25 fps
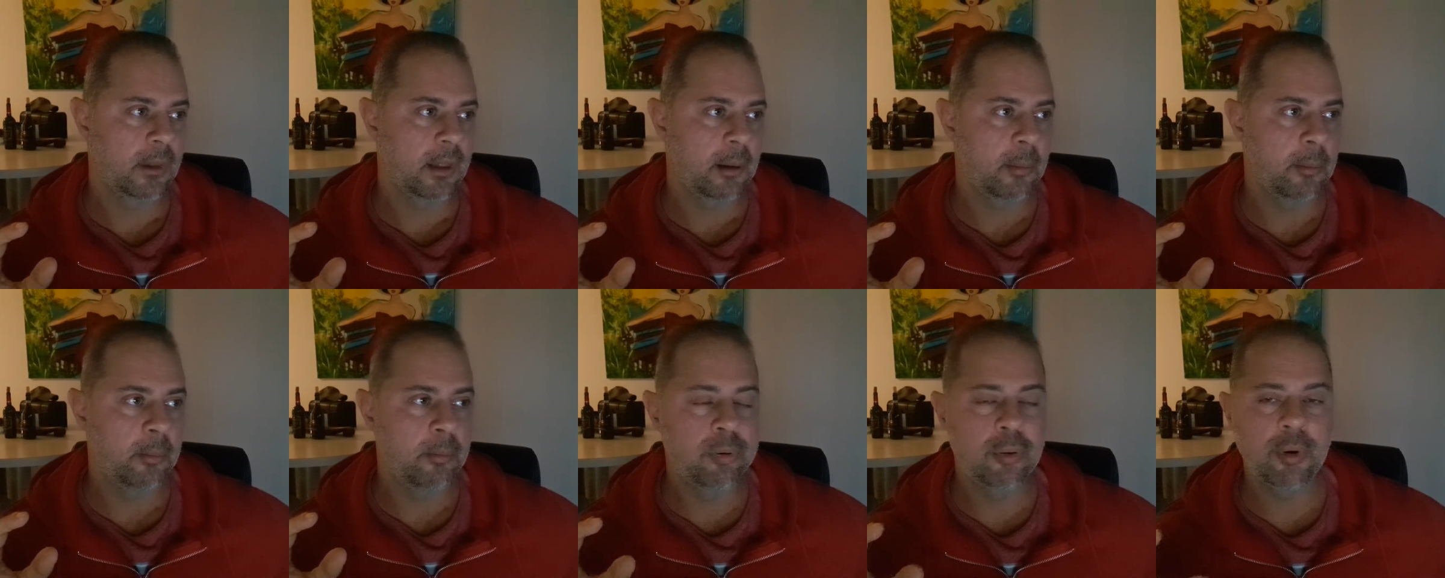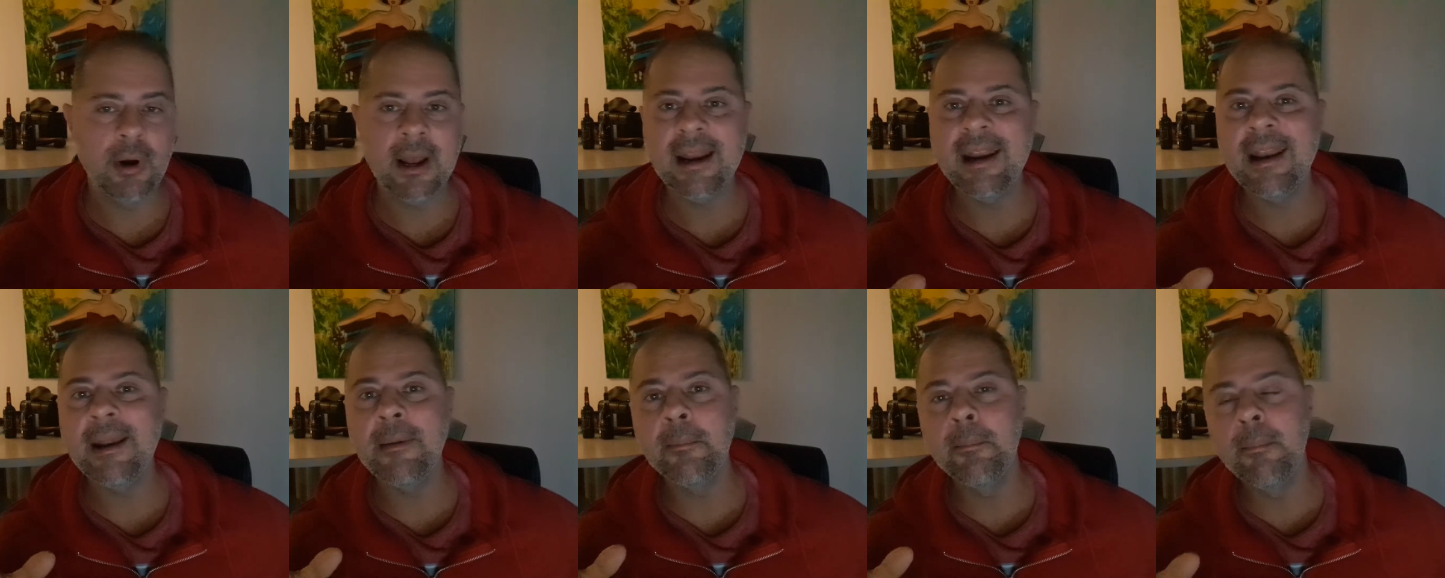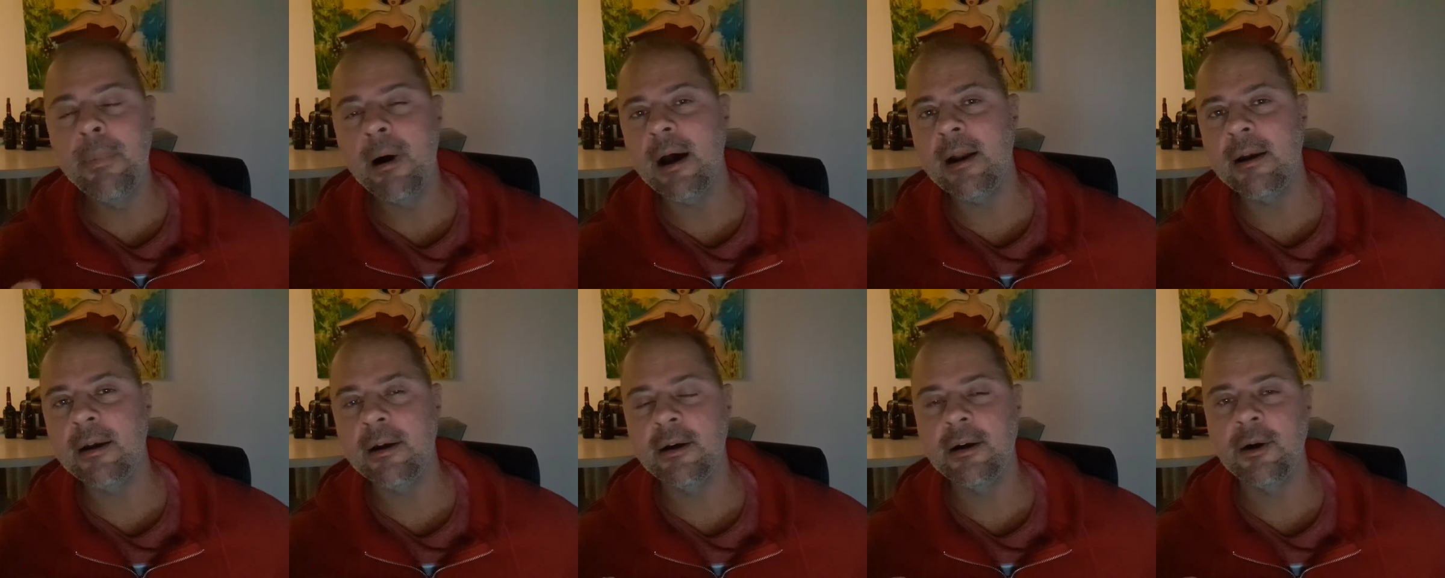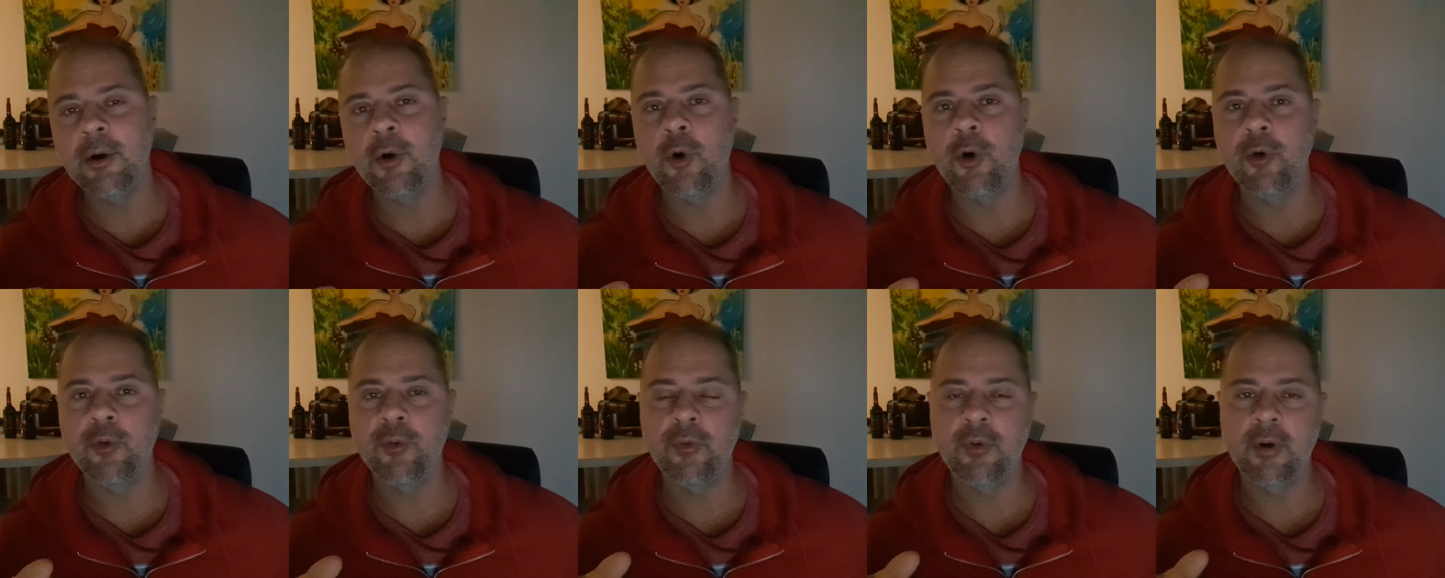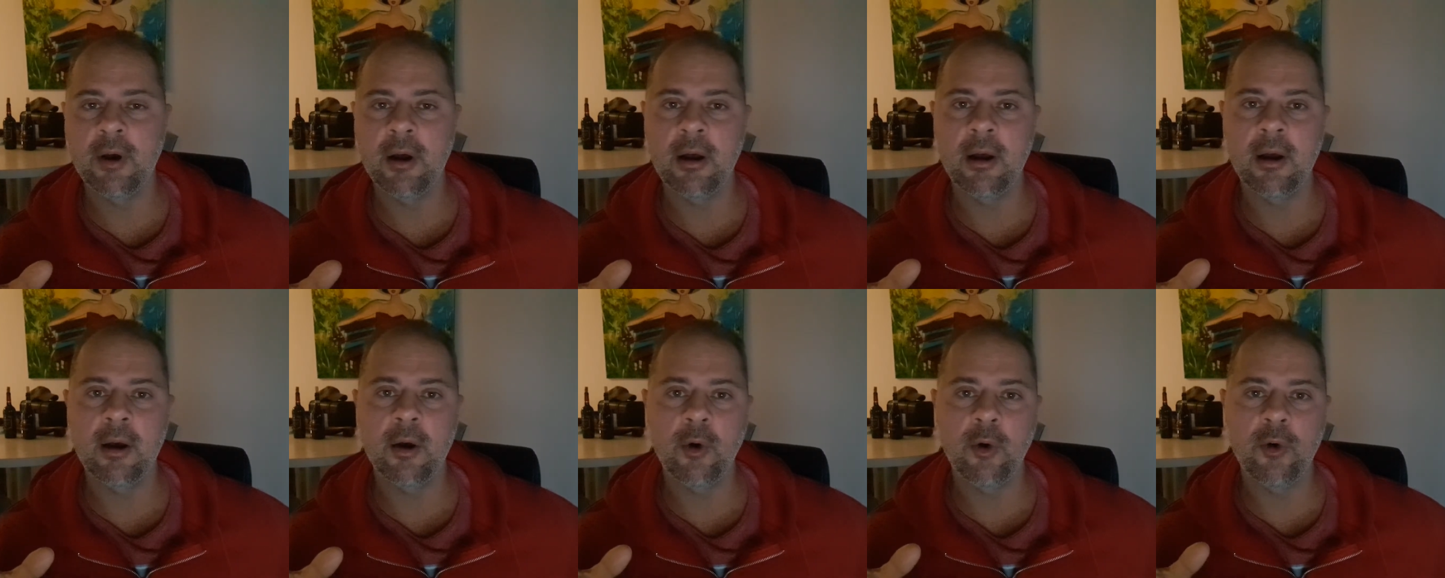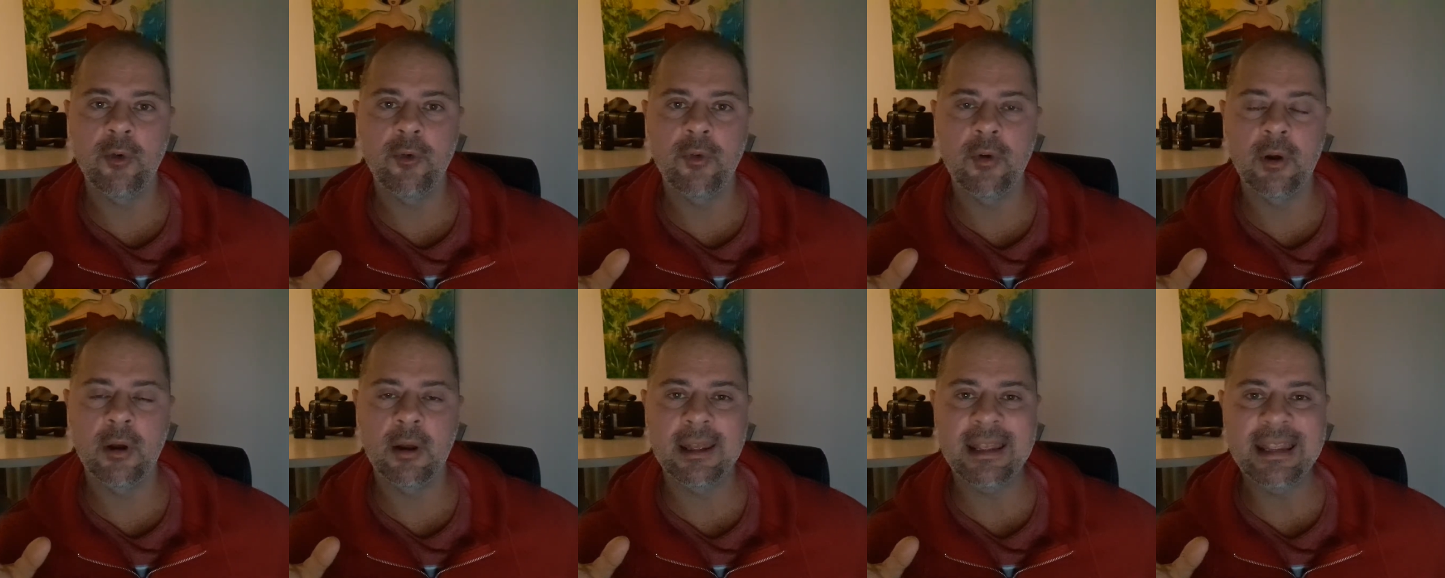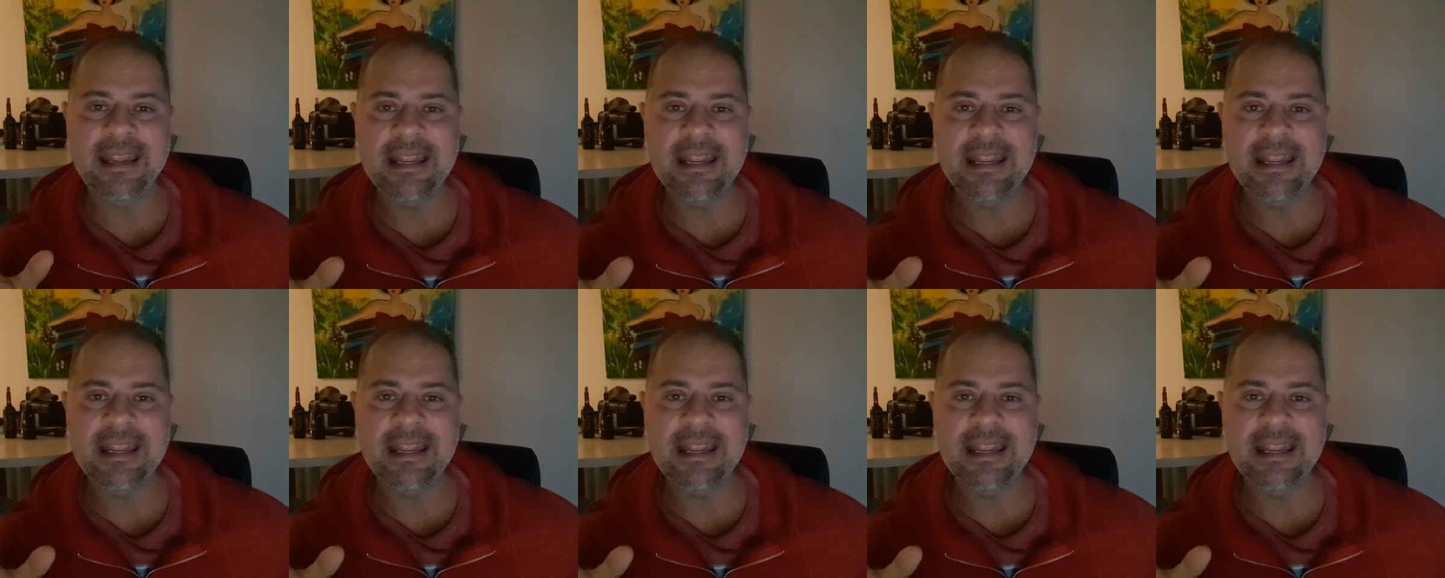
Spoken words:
bread and butter of